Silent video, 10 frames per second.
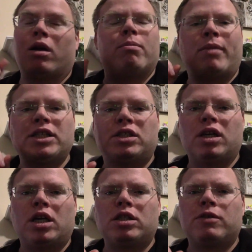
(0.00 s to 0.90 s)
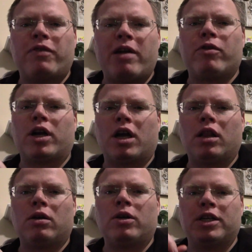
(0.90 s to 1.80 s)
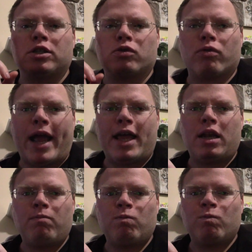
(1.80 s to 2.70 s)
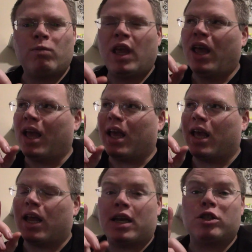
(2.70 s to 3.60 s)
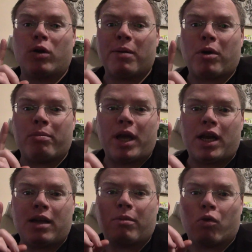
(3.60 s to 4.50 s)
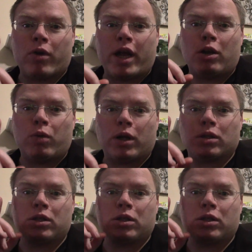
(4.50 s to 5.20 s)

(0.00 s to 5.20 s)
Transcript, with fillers: my son's favorite color is red, and his grandma made him a red quilt.